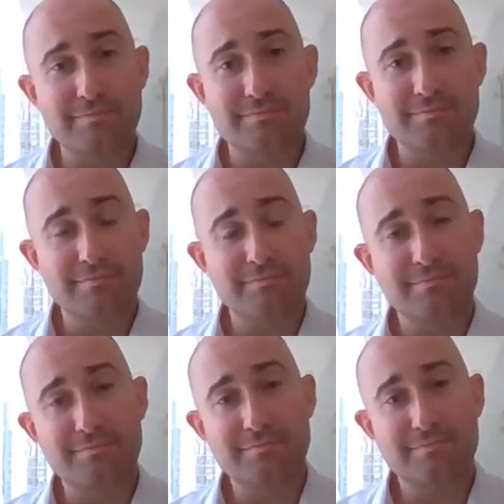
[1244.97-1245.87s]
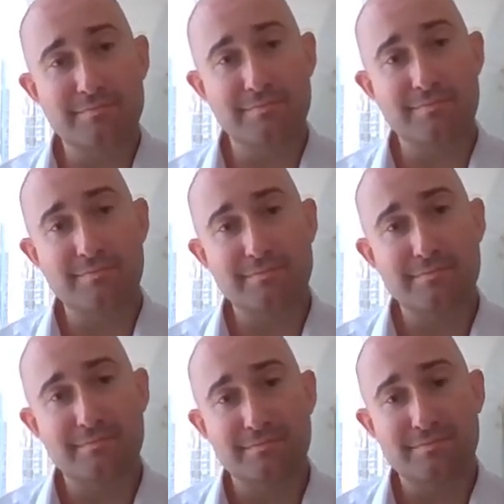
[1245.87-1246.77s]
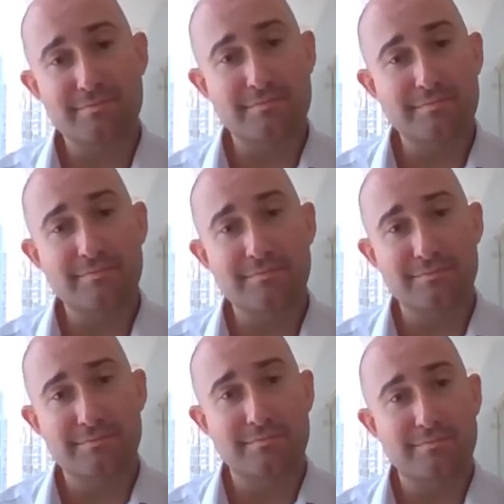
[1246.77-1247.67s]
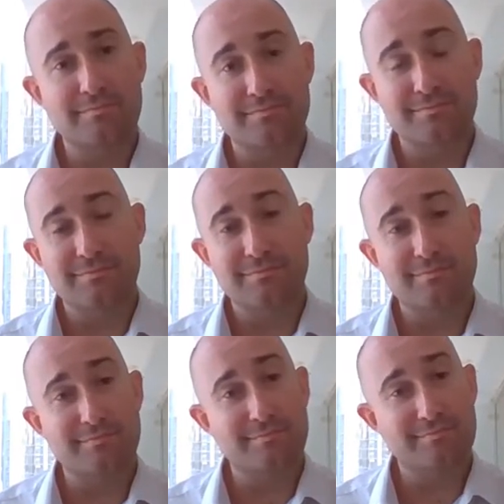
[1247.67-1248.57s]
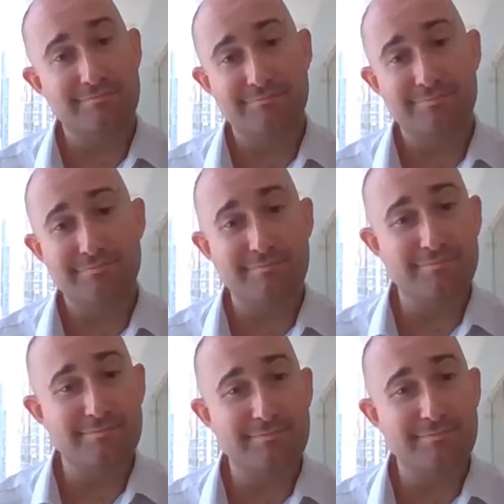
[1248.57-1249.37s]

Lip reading: [no speech]